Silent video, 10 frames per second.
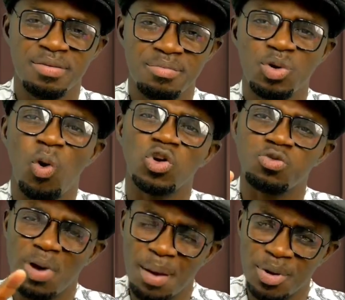Because
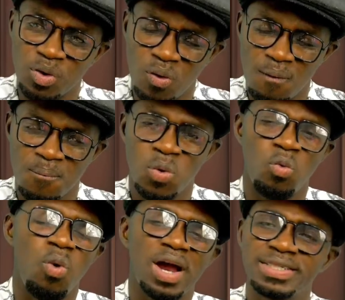my meno,
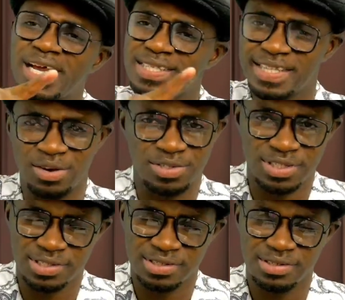one that sells,